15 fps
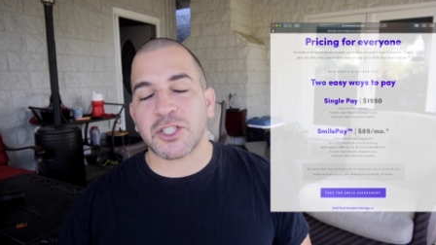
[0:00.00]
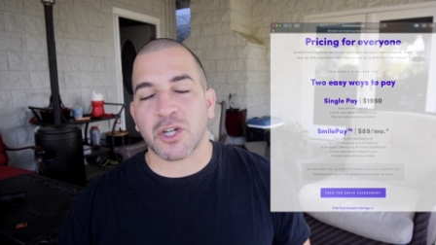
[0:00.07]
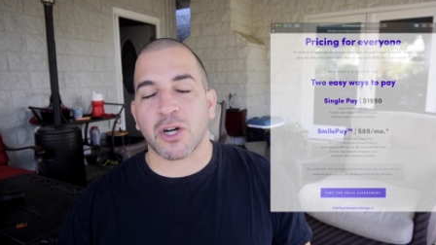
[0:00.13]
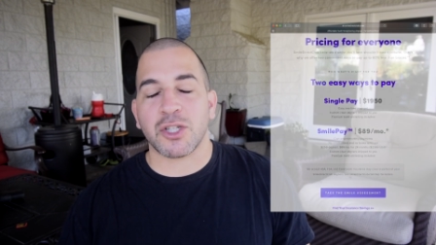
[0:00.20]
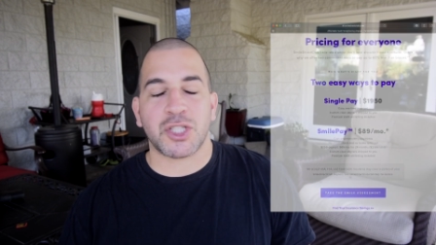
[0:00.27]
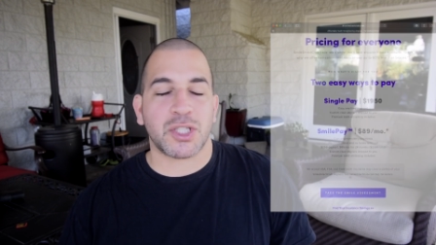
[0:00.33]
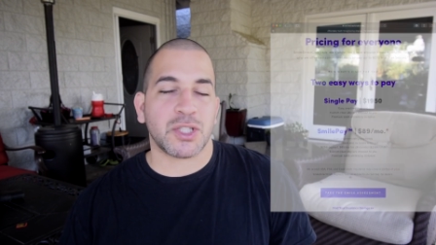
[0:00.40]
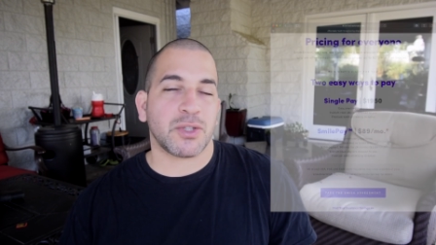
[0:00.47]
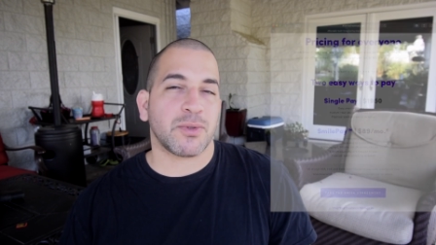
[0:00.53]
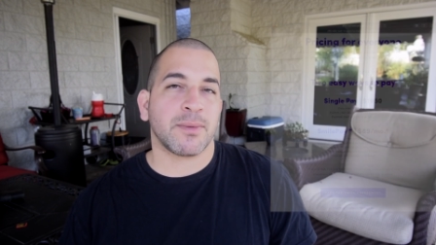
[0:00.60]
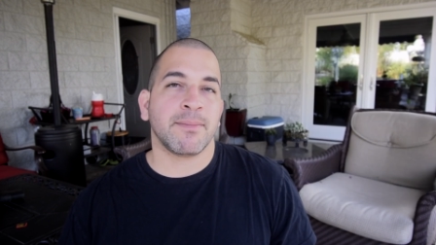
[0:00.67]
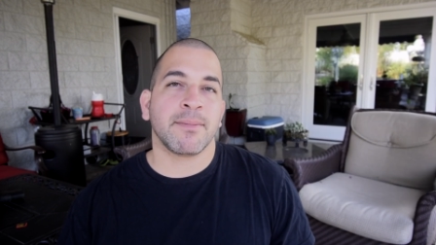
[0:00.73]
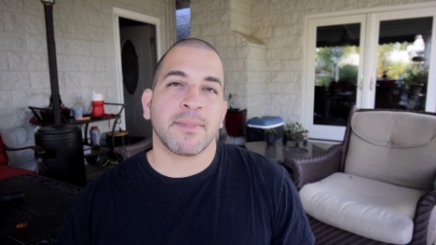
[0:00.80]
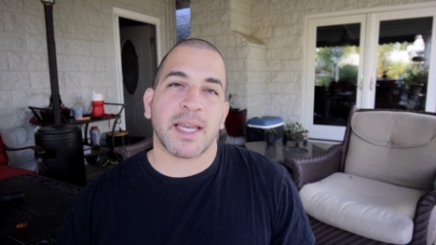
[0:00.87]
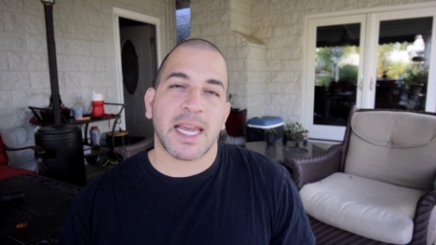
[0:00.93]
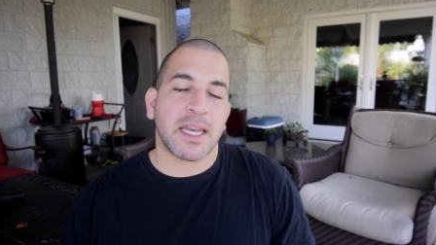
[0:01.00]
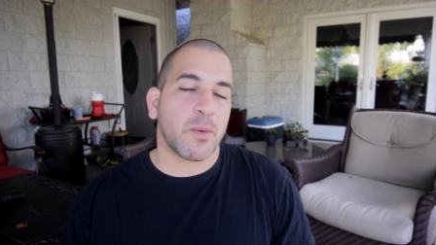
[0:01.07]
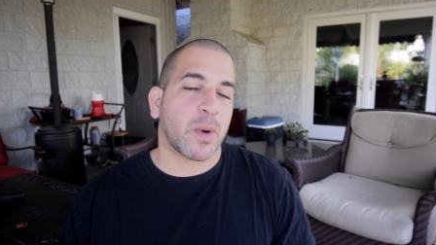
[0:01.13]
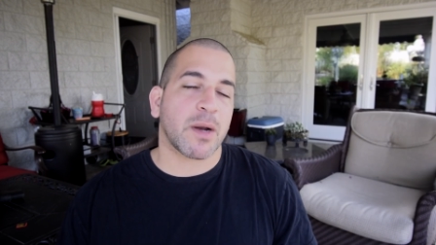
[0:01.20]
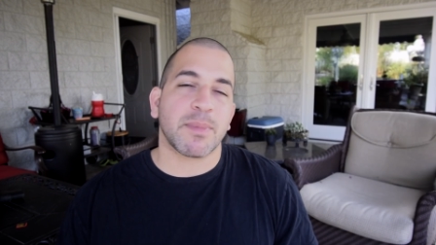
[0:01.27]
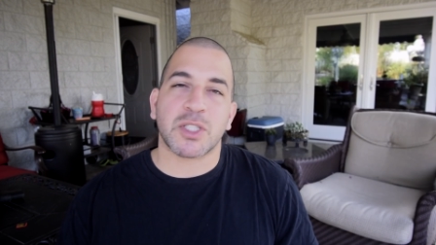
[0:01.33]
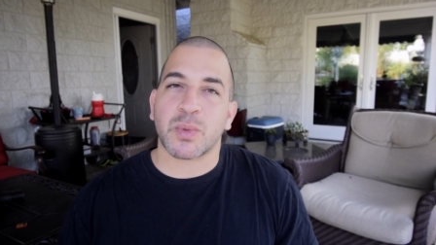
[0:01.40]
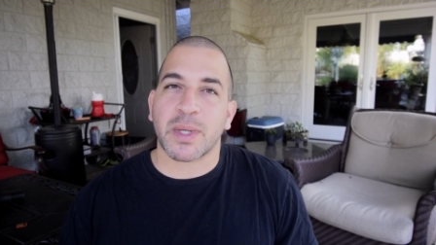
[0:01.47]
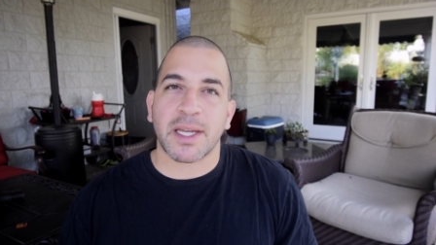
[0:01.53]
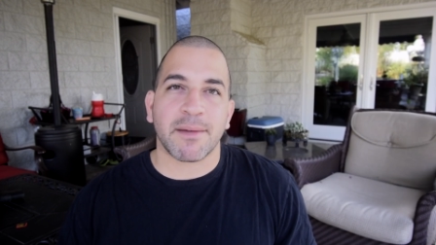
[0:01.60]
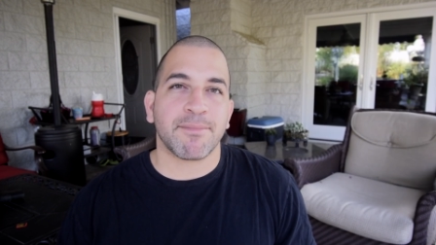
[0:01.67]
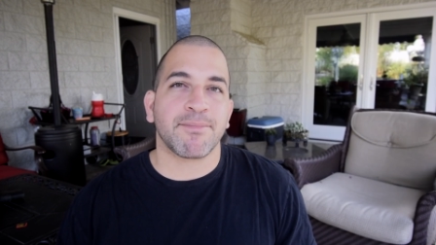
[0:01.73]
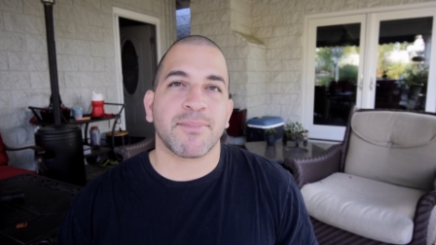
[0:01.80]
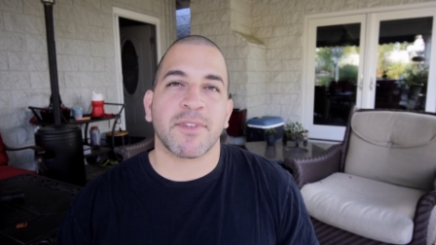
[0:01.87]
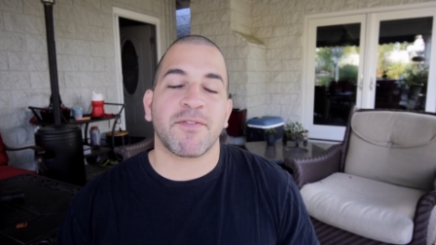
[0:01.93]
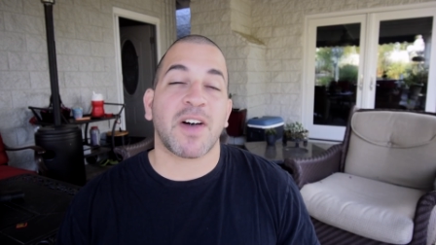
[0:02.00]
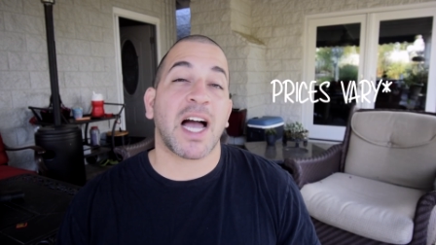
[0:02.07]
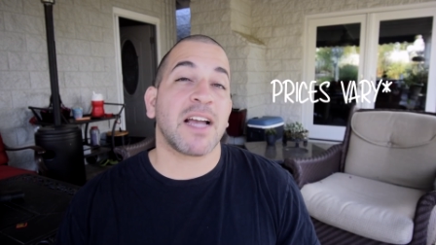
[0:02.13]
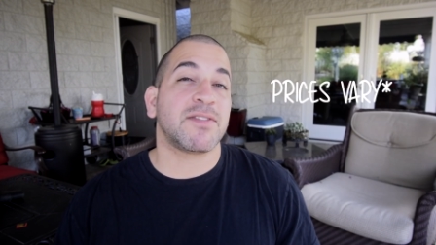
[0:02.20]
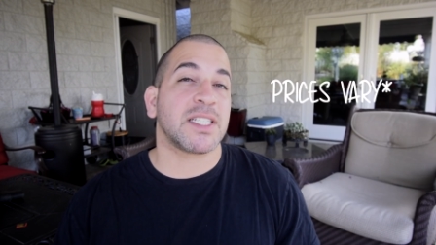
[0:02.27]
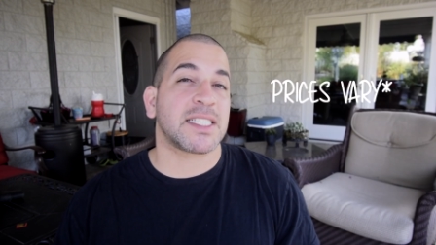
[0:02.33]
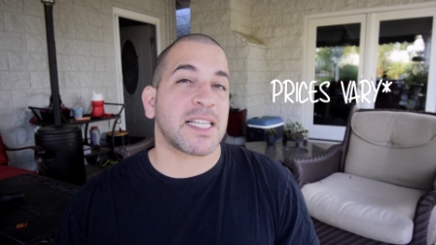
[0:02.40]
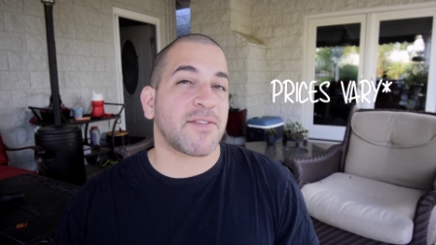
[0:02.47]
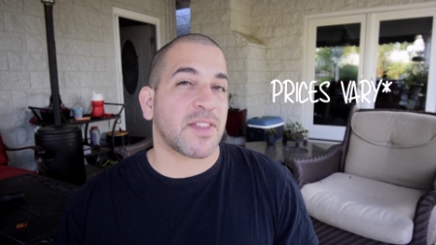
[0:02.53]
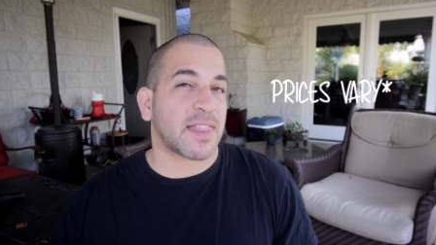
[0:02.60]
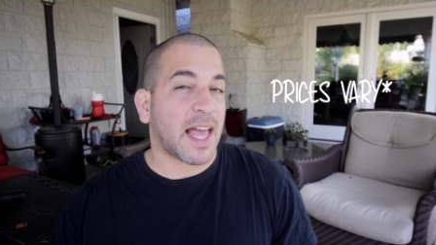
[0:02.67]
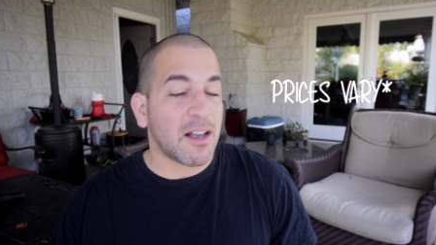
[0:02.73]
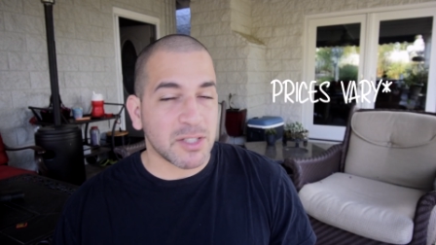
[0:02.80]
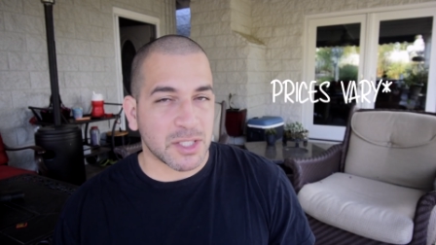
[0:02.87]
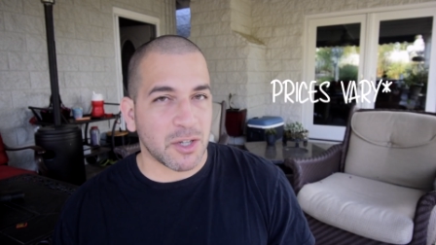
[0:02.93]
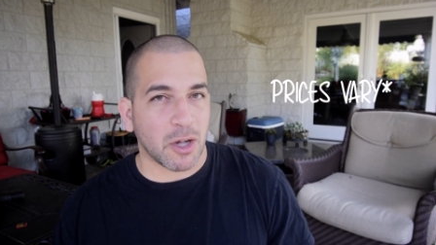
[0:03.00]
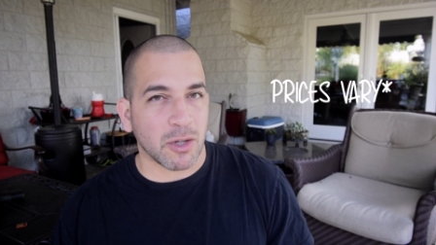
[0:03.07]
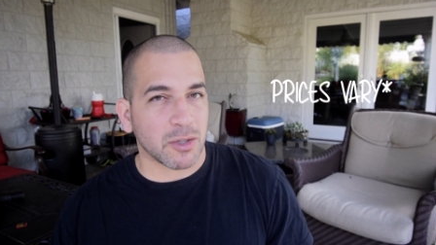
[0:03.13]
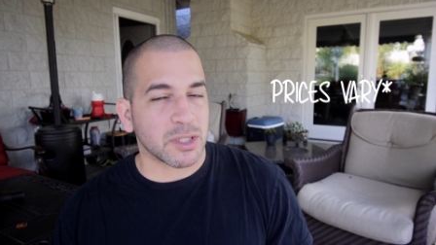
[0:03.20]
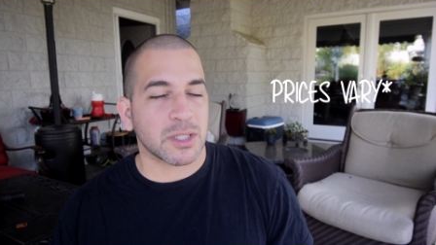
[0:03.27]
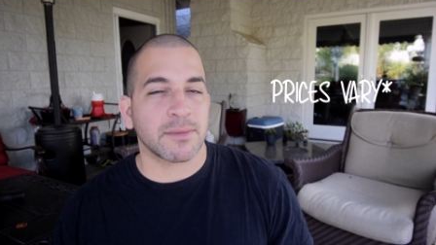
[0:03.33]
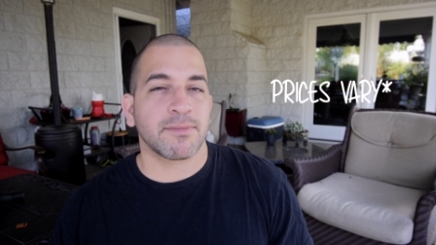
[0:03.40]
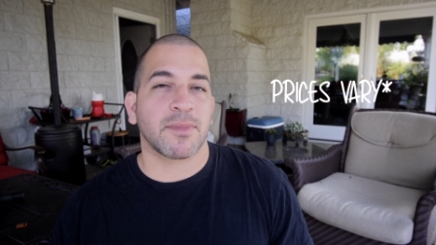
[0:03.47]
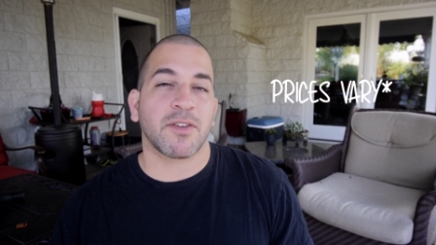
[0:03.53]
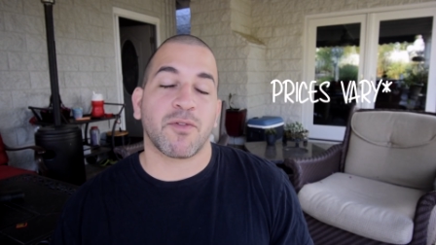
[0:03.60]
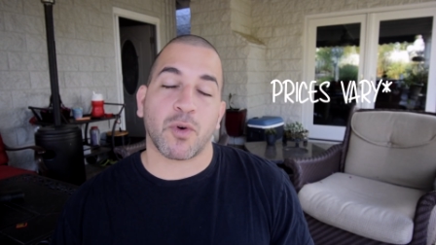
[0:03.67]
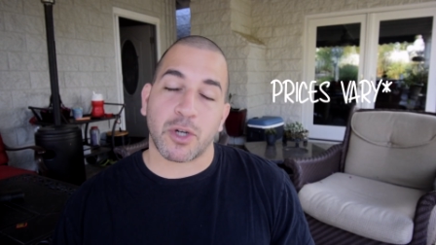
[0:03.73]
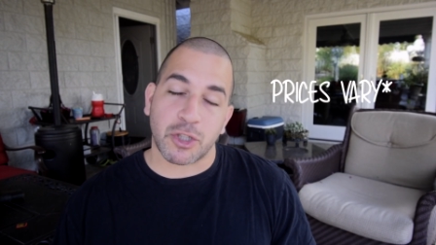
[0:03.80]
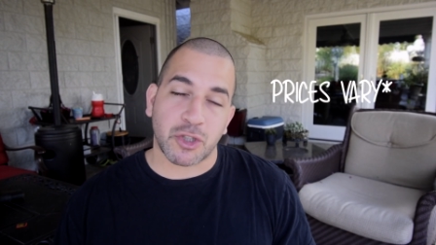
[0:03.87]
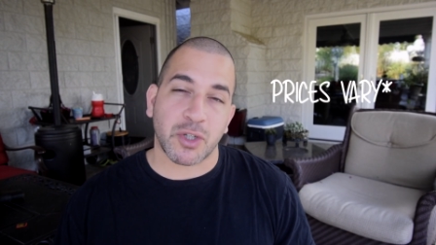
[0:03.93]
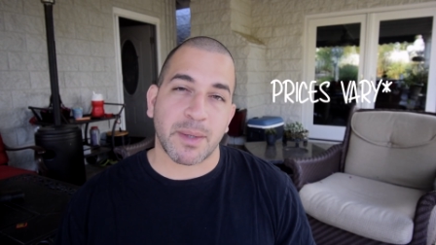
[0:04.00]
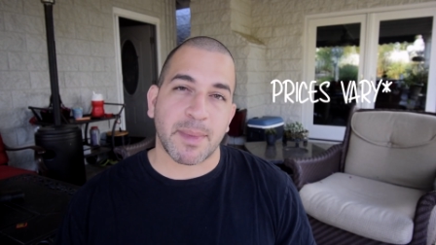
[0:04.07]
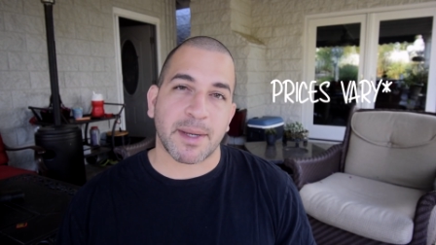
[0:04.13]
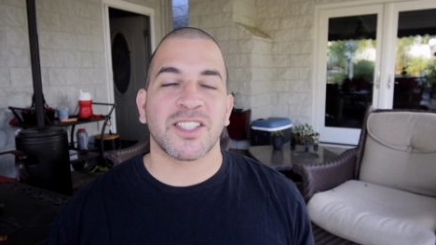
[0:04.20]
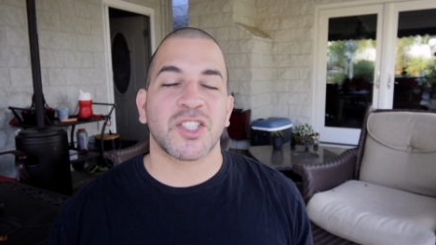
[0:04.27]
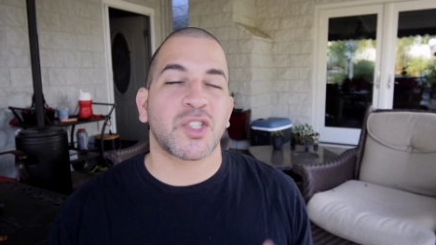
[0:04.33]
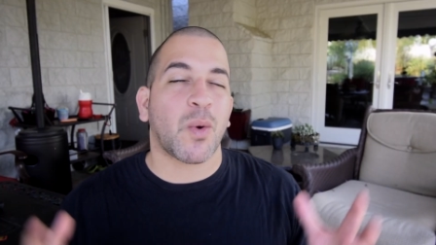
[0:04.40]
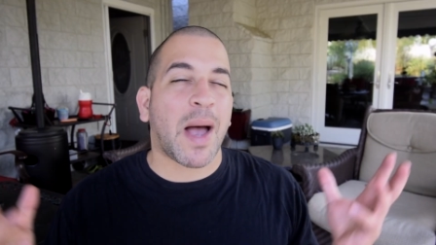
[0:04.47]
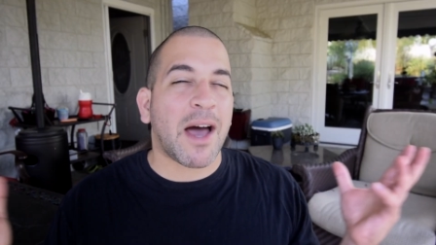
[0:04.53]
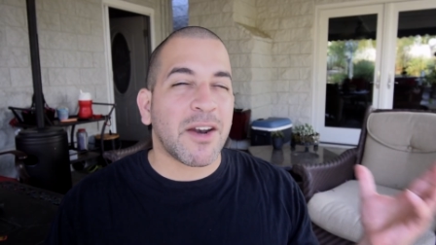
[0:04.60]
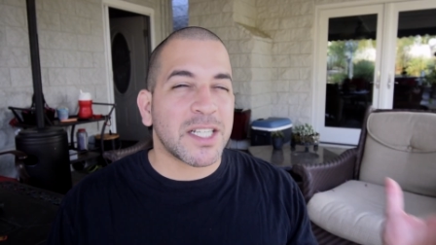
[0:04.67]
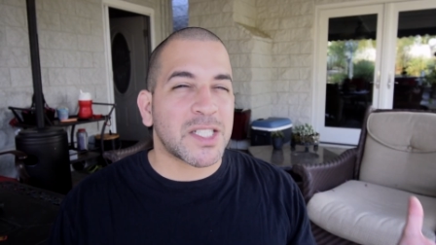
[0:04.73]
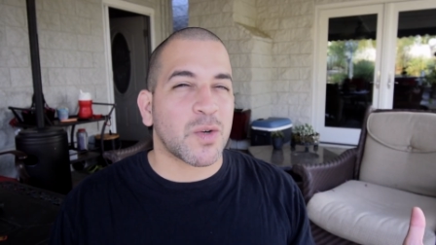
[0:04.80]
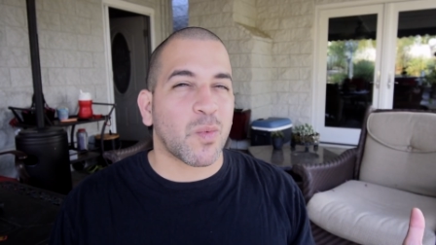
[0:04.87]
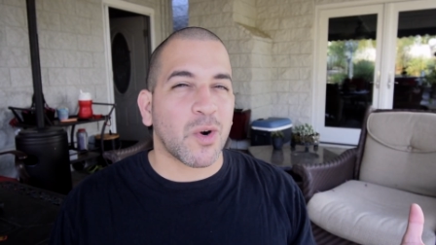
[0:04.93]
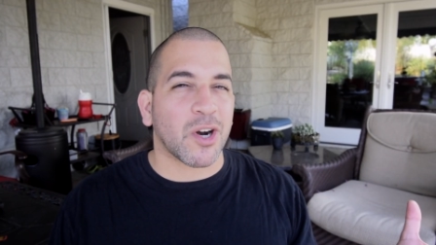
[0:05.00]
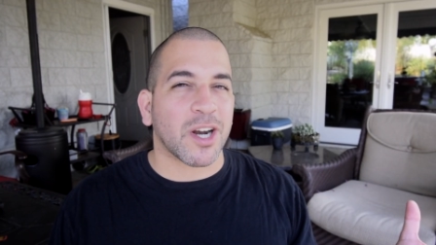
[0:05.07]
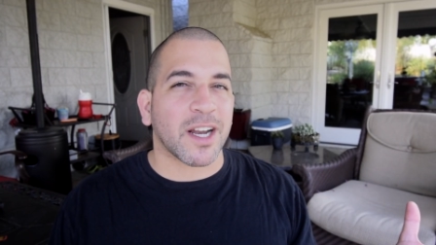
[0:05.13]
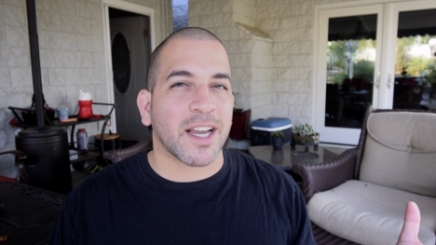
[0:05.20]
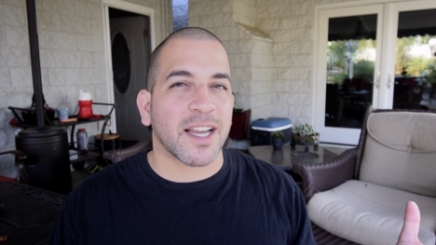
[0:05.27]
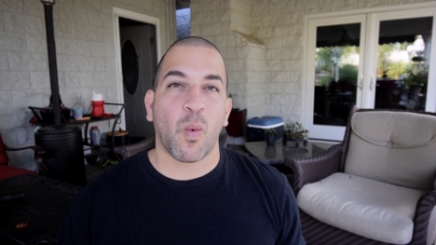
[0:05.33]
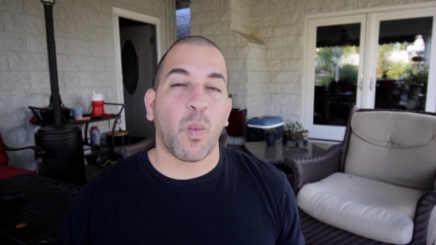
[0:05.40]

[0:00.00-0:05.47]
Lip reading: charge you anywhere between $5,000 to $7,000 for your treatment. So how does it work?